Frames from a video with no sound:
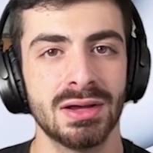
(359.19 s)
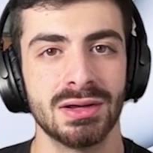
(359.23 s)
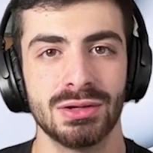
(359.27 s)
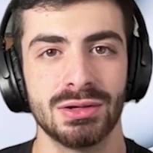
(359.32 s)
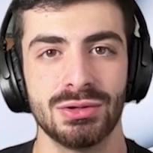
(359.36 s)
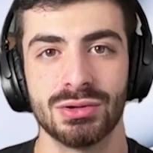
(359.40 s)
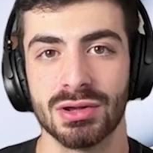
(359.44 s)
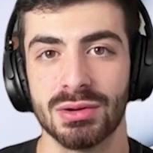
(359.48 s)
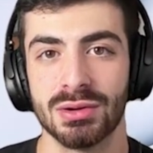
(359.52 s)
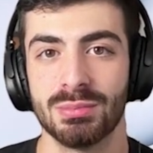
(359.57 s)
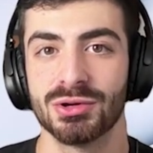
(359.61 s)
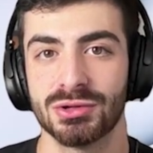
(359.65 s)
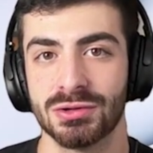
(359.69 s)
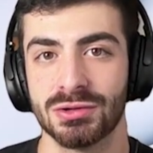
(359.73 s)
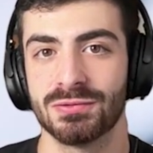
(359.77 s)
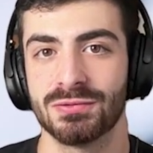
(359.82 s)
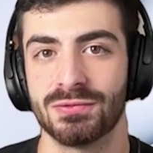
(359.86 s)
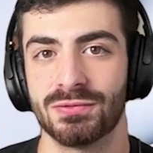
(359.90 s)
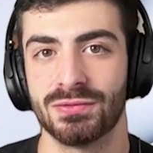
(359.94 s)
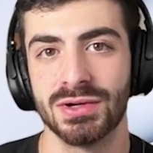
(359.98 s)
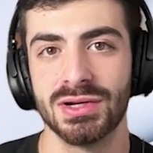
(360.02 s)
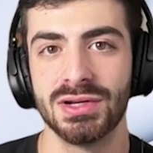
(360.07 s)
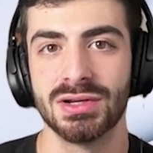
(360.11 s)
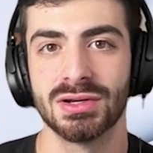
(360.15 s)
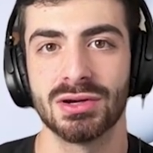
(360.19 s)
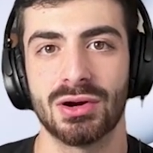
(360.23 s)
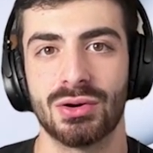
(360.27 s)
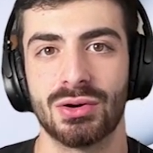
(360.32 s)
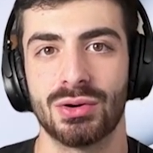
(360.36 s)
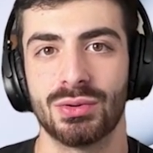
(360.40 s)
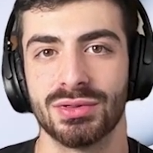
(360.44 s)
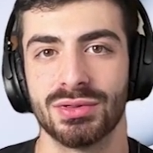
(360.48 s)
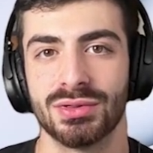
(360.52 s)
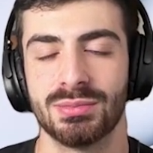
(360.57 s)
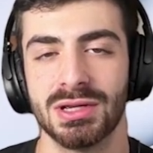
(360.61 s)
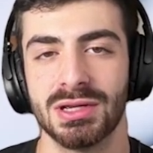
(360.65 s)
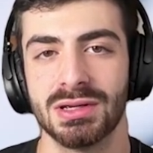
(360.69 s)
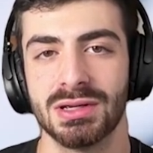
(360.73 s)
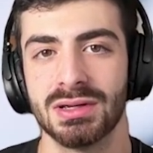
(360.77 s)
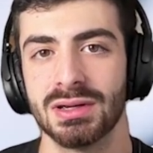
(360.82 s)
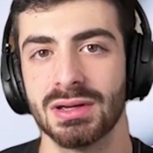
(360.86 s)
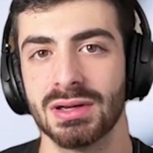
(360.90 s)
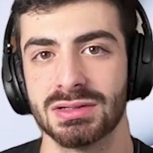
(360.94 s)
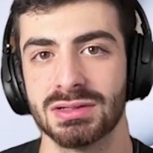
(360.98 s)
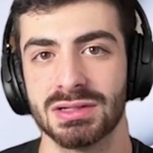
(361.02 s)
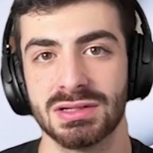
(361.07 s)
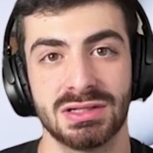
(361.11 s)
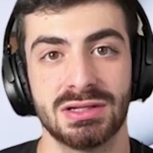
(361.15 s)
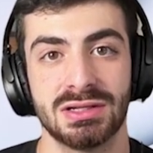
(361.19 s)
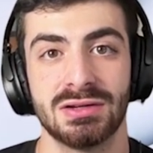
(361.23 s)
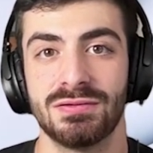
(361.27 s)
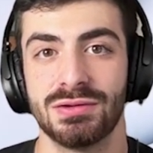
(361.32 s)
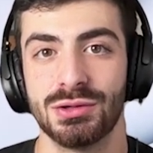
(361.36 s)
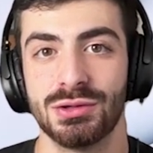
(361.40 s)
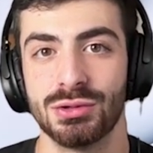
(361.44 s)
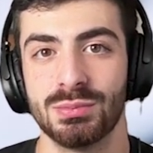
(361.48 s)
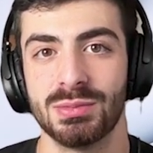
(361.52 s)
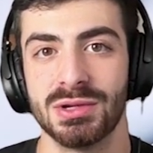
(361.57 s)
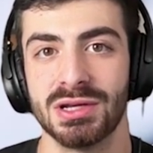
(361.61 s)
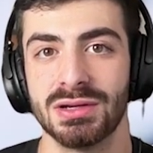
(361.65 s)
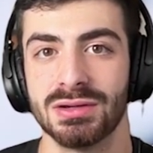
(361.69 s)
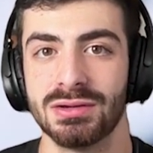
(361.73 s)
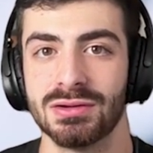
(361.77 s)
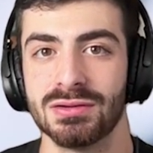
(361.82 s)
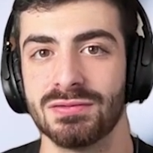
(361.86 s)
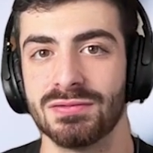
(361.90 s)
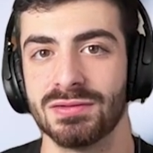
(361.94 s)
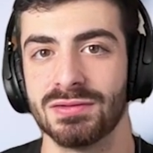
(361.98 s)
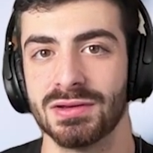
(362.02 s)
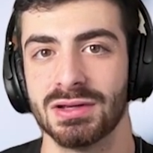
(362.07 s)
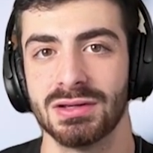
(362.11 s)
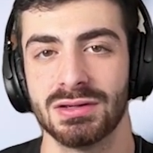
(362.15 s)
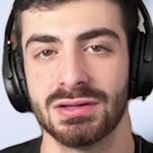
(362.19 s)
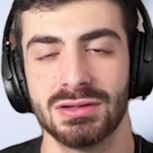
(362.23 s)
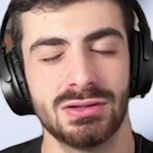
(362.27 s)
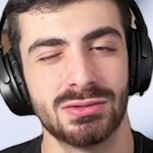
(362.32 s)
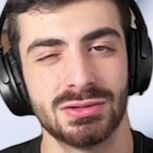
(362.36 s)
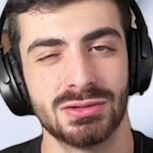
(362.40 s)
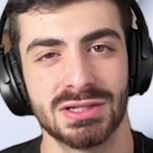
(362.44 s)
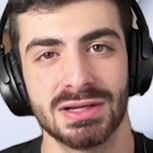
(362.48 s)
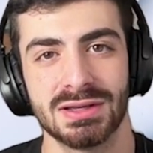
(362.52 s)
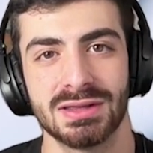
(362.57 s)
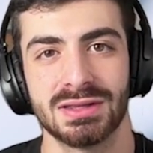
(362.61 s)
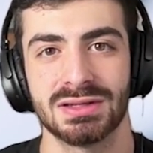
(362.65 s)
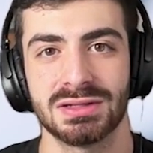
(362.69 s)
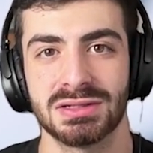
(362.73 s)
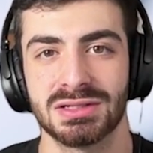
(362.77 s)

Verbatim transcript: you can book a free call with me to see if you'd be a good fit using the